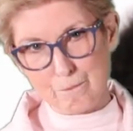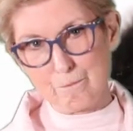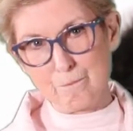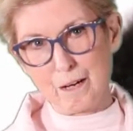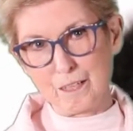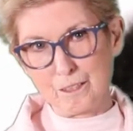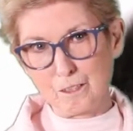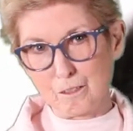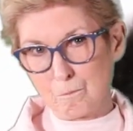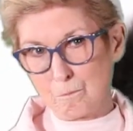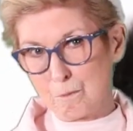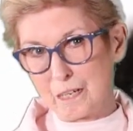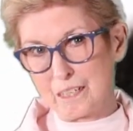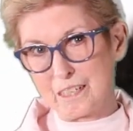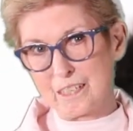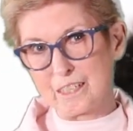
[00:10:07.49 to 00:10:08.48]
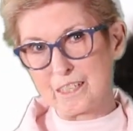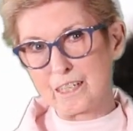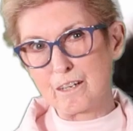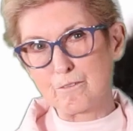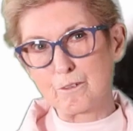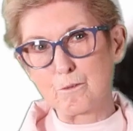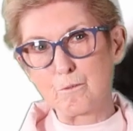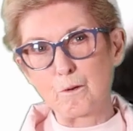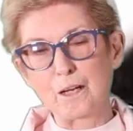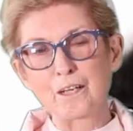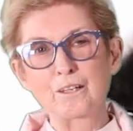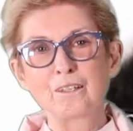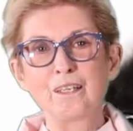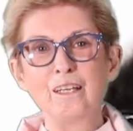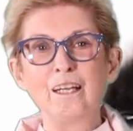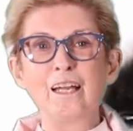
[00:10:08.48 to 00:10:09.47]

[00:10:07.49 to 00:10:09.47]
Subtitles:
my little bunnies everywhere.